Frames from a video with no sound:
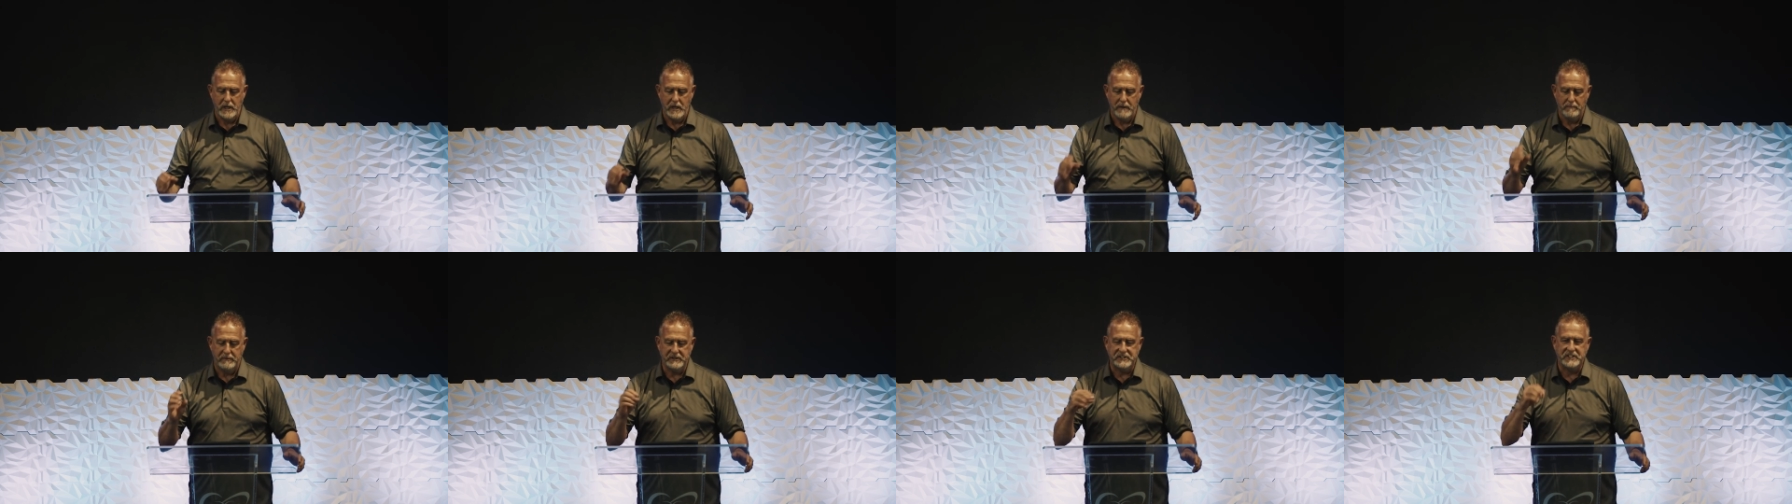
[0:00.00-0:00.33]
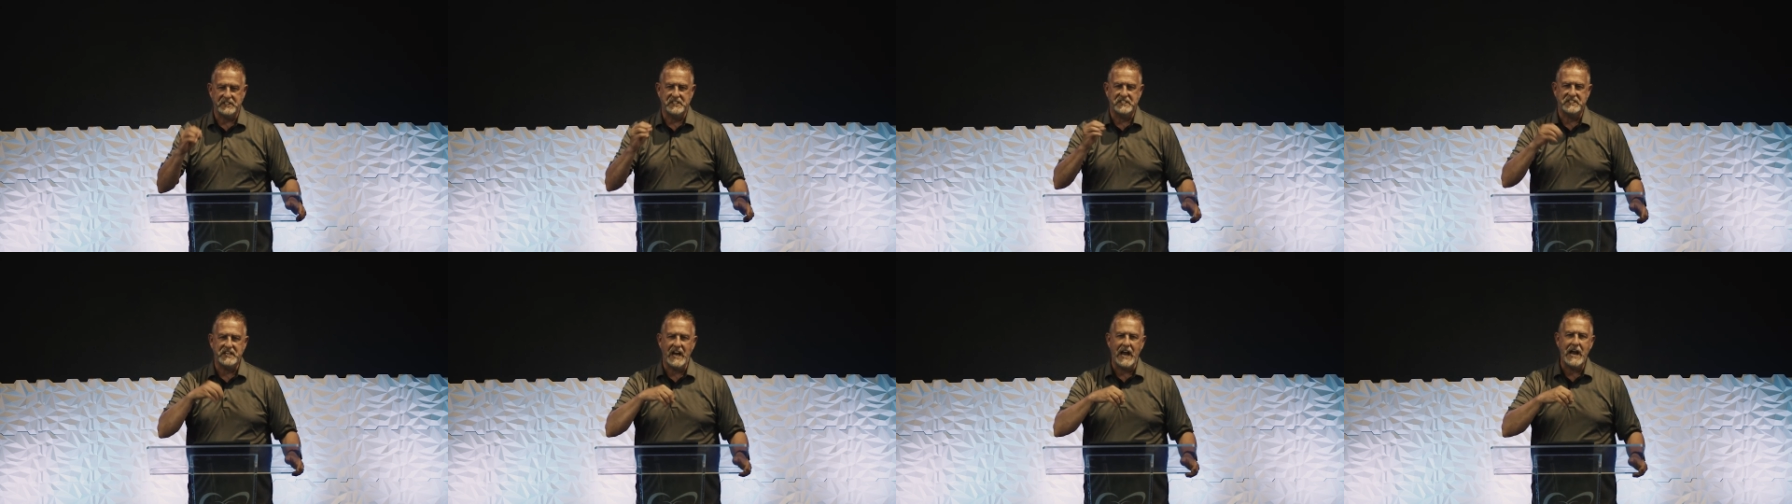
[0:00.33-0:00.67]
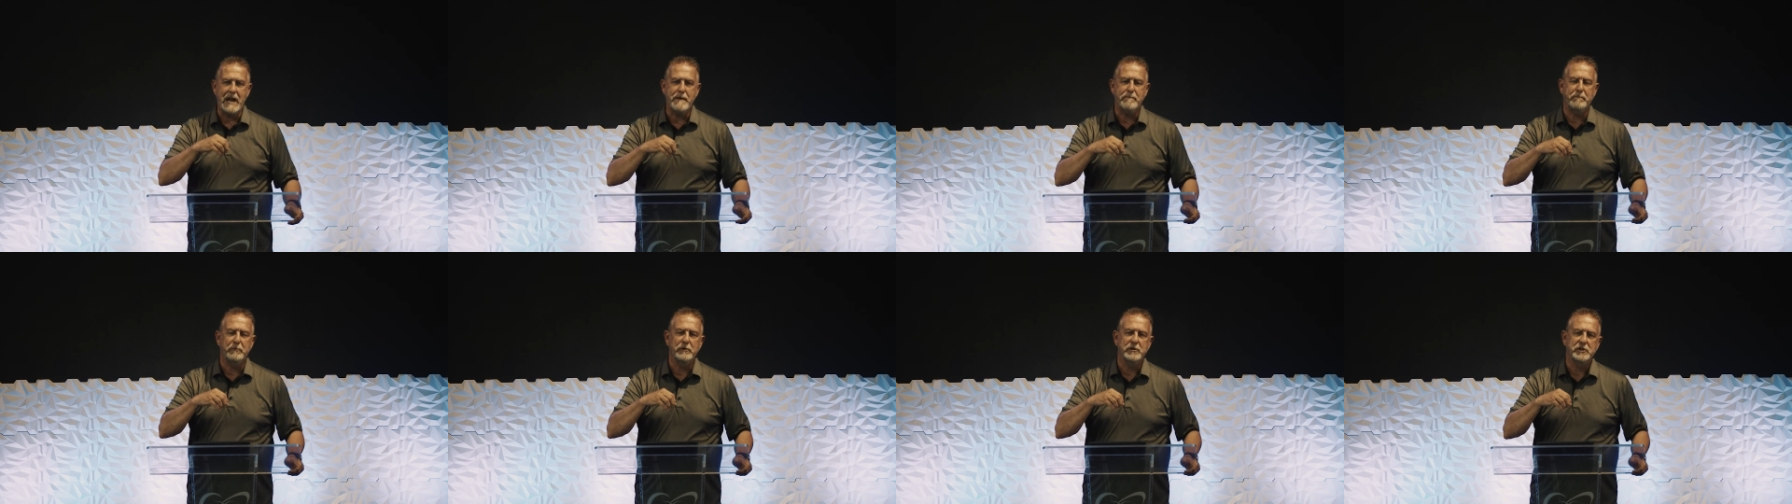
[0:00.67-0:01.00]
But
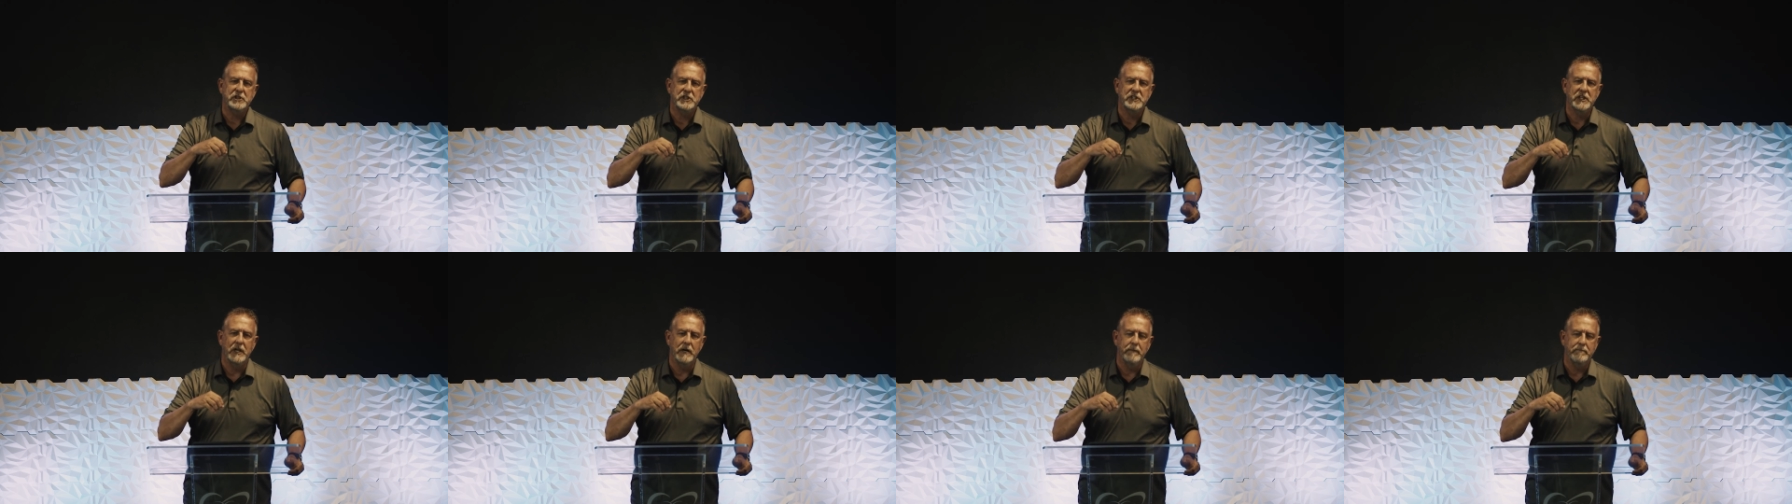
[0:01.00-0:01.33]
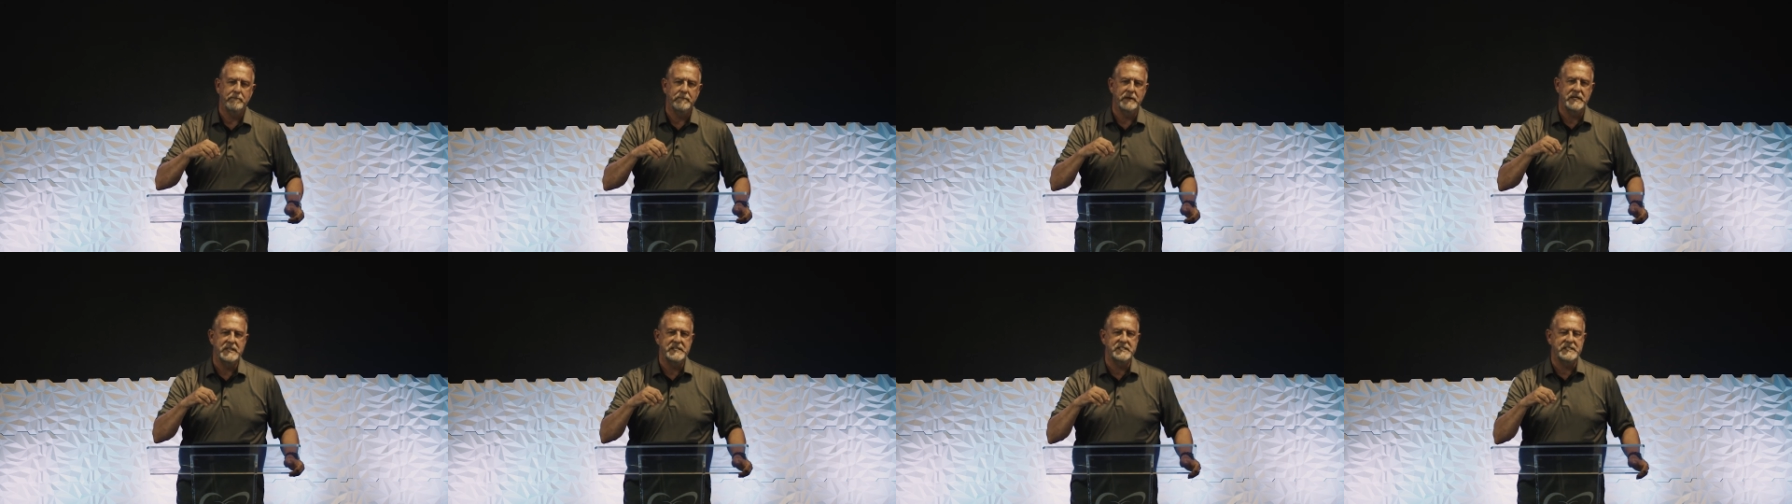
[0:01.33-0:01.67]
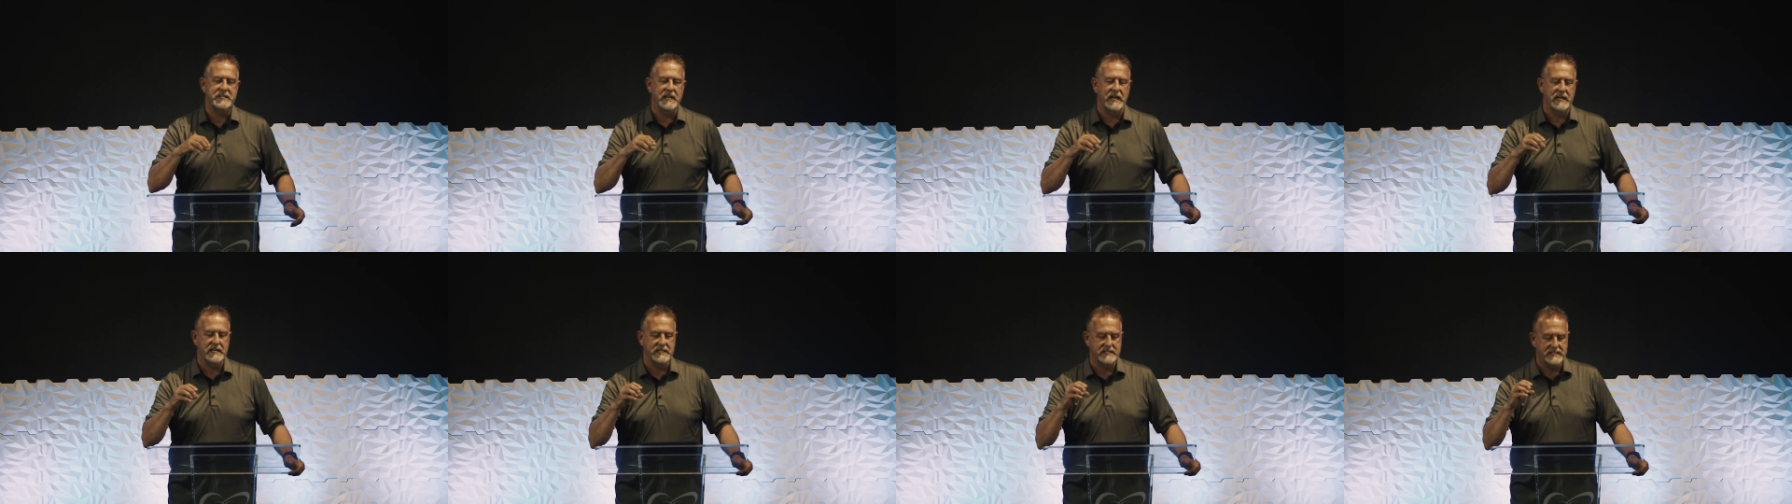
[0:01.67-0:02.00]
discipleship, he
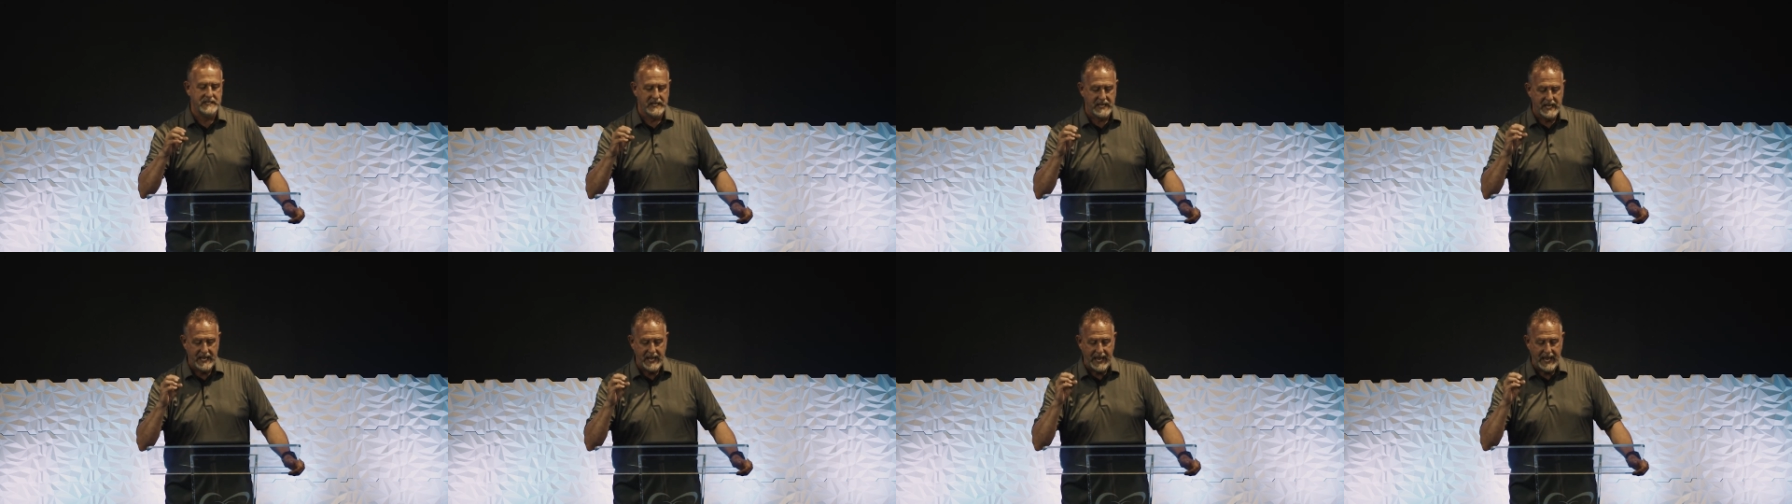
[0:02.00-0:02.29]
says,